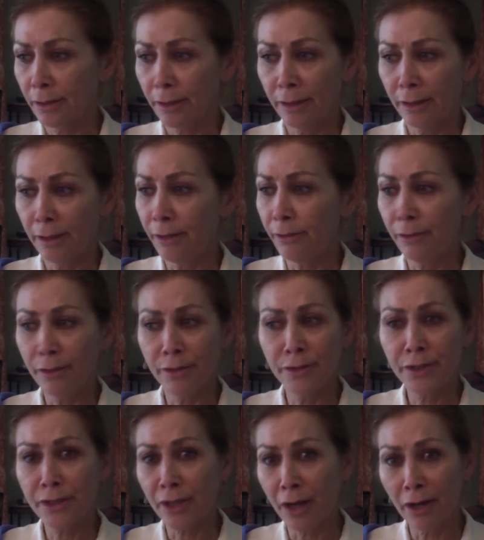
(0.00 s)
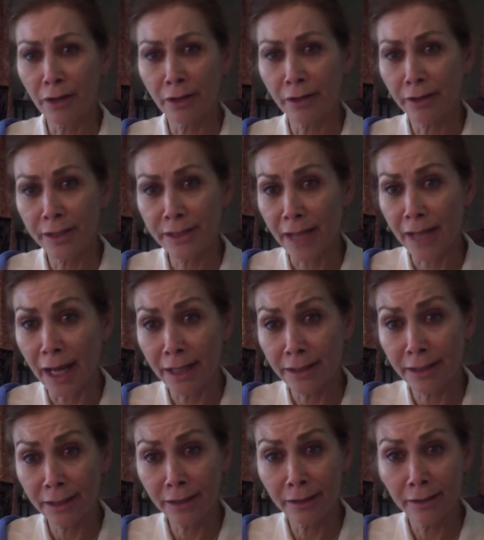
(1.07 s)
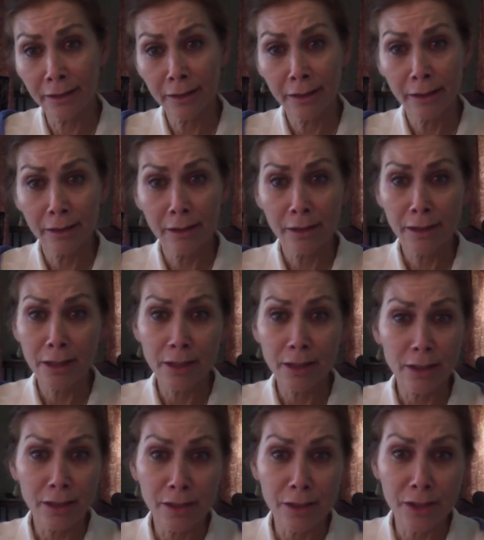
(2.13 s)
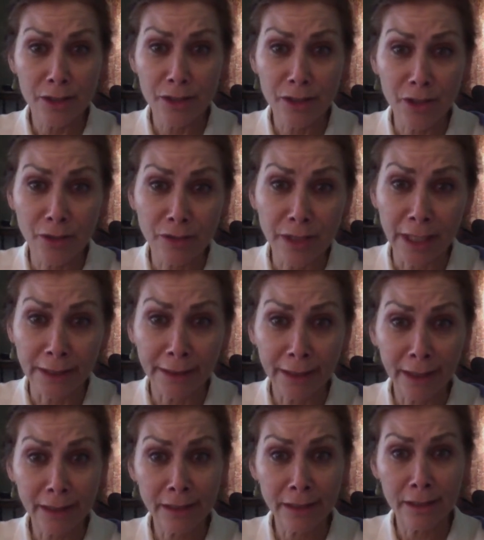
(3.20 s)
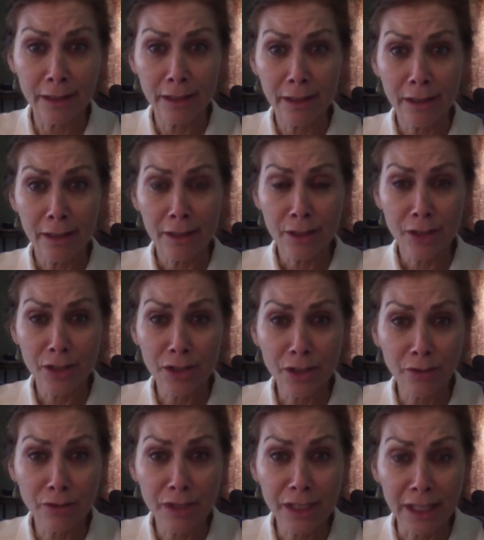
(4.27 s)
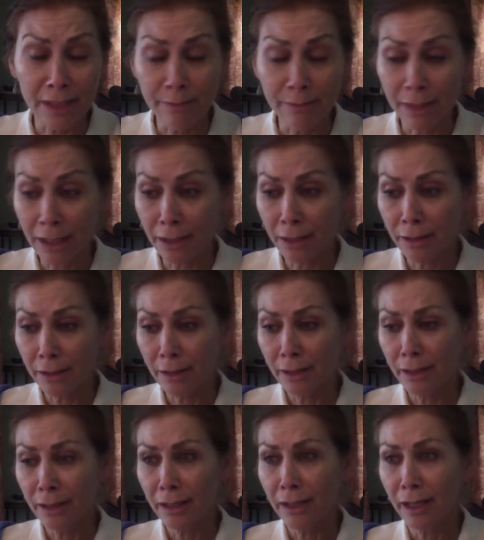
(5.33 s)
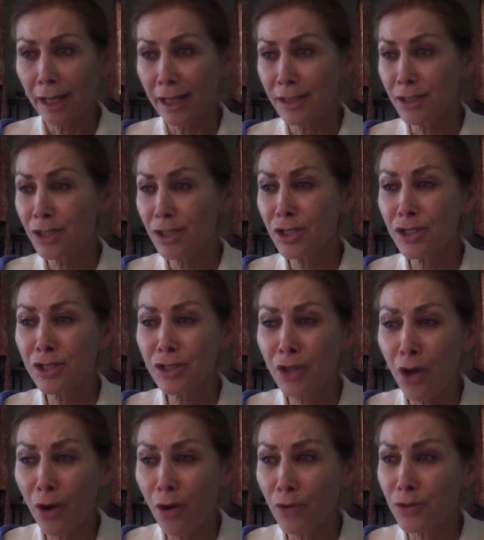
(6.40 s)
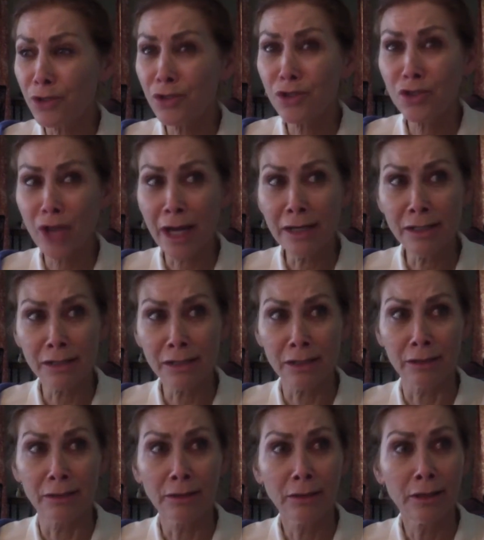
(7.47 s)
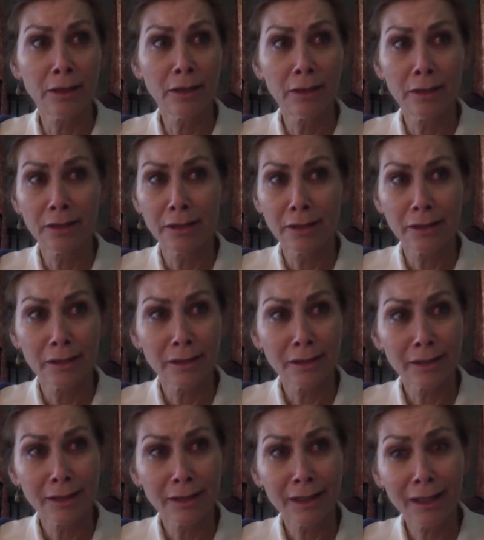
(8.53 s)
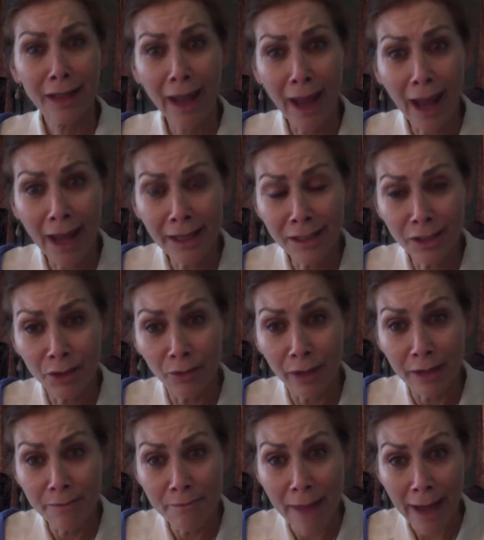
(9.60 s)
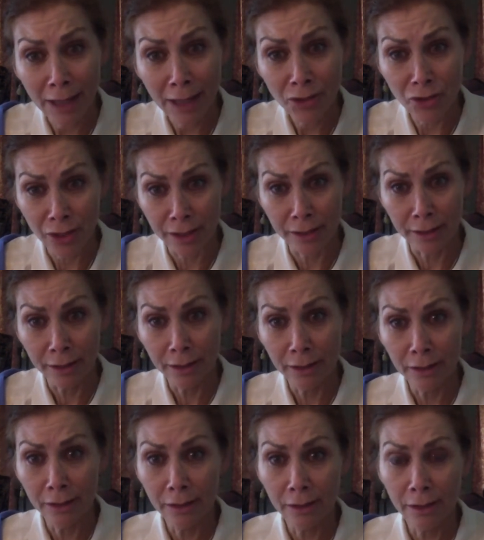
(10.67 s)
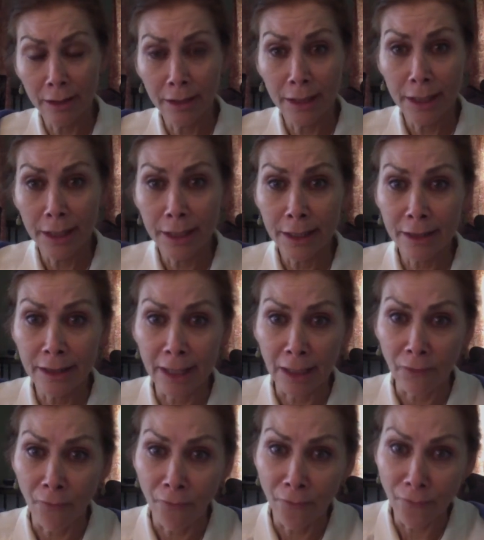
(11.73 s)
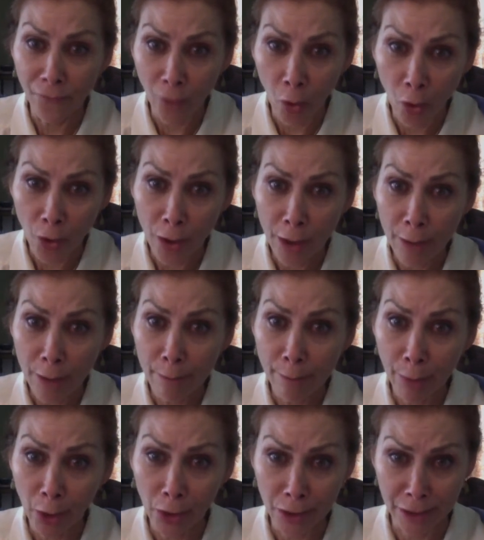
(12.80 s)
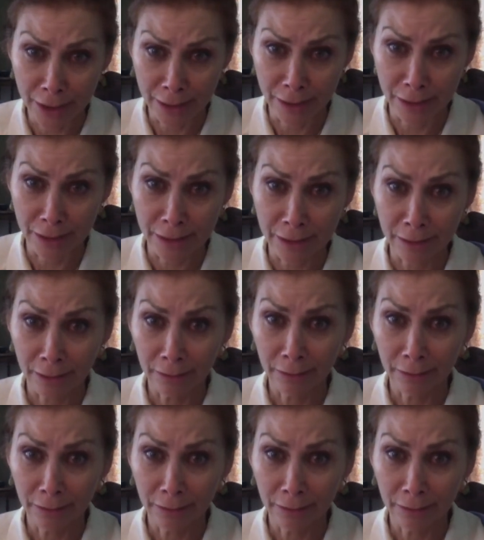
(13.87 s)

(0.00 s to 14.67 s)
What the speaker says: You who saw her as I did, so delicate, so timid, and so gentle, can you imagine that four persons